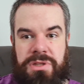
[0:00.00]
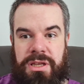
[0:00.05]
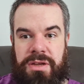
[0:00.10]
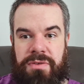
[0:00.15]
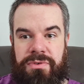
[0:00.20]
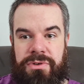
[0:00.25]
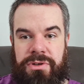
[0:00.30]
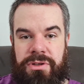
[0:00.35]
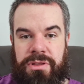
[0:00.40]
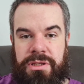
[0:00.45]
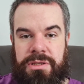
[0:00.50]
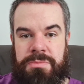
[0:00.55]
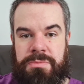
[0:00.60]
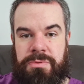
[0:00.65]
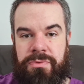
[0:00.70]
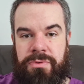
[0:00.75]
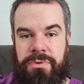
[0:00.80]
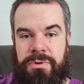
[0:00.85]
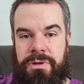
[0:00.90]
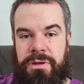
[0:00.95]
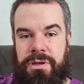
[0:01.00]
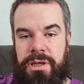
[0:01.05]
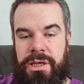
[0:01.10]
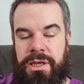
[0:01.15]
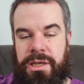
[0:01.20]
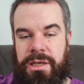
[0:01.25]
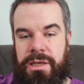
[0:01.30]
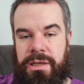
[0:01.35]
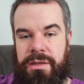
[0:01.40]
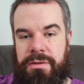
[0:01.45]
Never done this before.
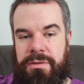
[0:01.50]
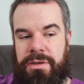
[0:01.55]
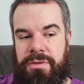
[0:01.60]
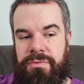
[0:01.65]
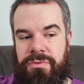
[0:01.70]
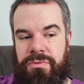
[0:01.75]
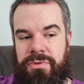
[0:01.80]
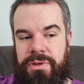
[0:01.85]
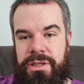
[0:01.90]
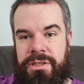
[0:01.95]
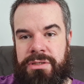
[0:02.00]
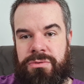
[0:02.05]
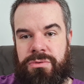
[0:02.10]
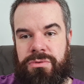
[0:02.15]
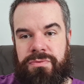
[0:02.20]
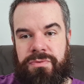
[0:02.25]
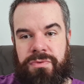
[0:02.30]
Never really sort